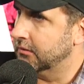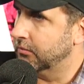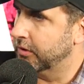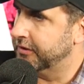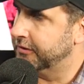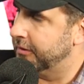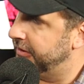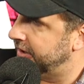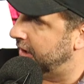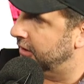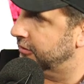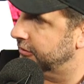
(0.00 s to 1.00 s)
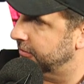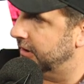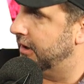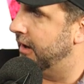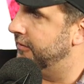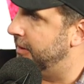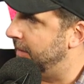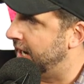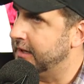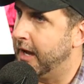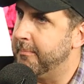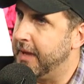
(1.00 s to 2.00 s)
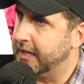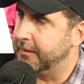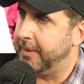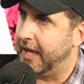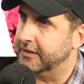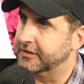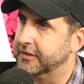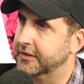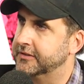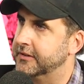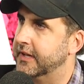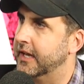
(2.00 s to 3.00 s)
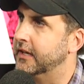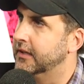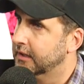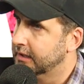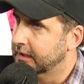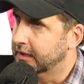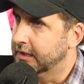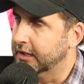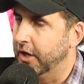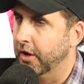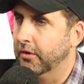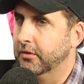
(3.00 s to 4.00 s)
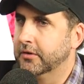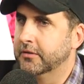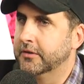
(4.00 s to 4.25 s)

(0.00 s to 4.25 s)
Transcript: with some of the characters that we love that might not make it past this, and that, you know,